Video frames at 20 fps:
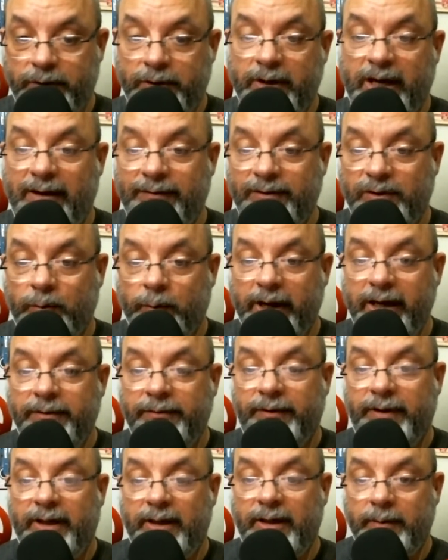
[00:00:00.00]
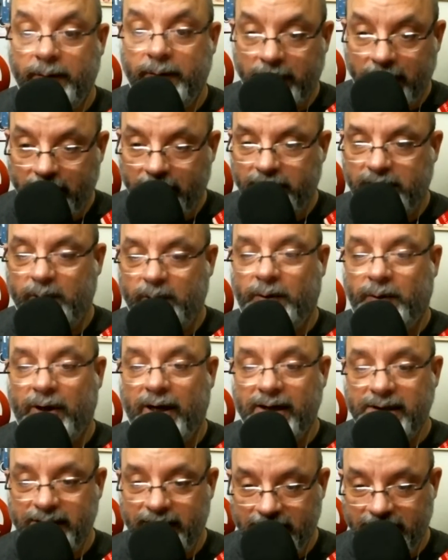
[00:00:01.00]
You have to wait for them to
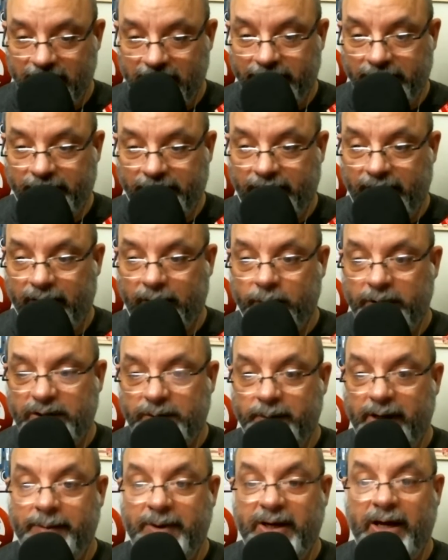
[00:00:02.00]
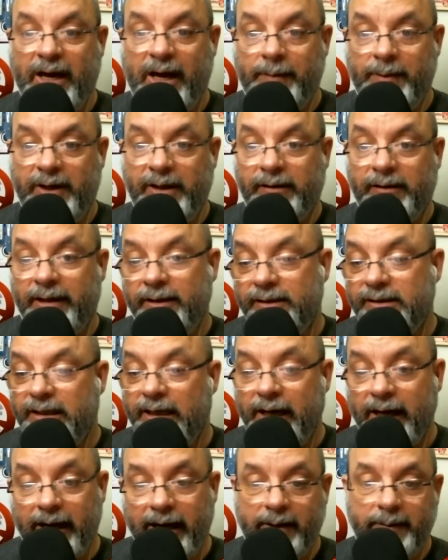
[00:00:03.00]
process everything, which may be happening later
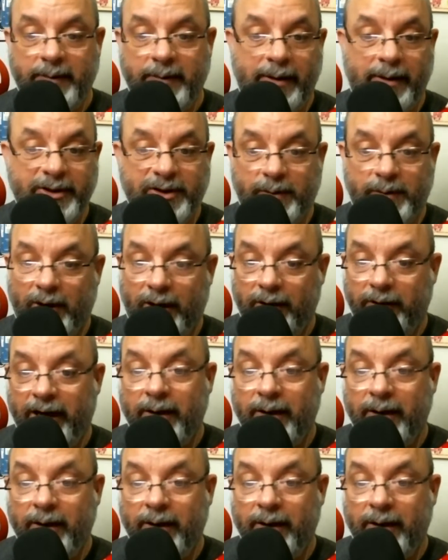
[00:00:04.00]
today, maybe tomorrow.